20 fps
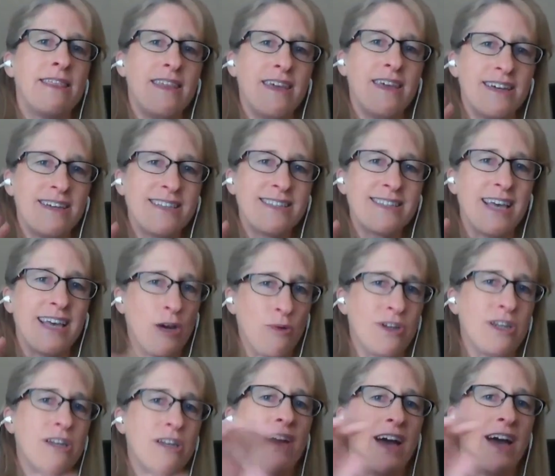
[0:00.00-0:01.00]
this, I
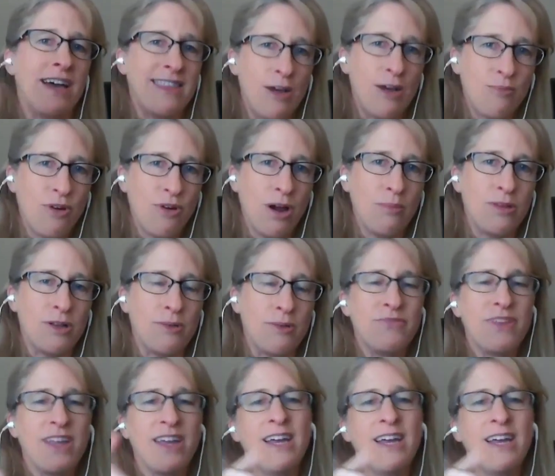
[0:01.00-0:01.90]
wouldn't have had that problem.